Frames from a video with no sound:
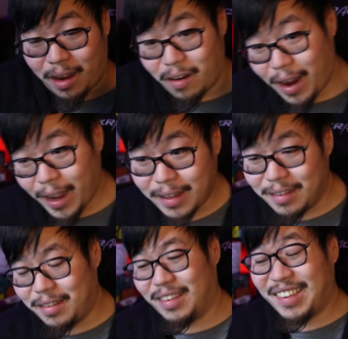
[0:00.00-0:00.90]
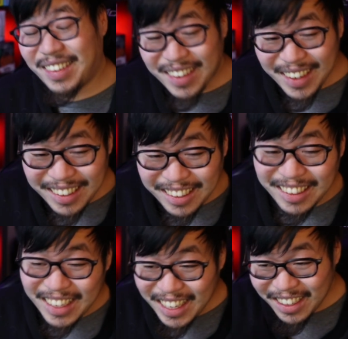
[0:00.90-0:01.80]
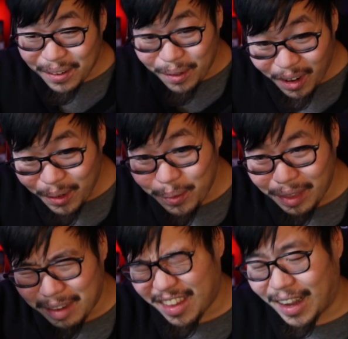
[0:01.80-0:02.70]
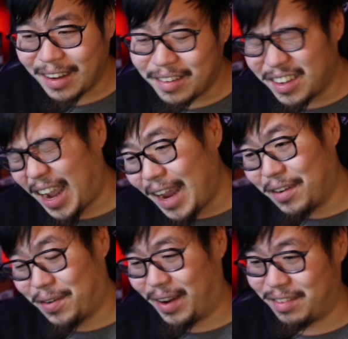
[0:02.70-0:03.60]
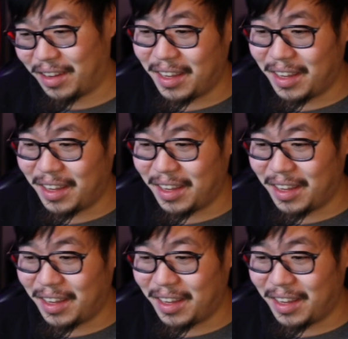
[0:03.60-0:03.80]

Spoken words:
All right, 6 in a row with this deck. It's kind of crazy.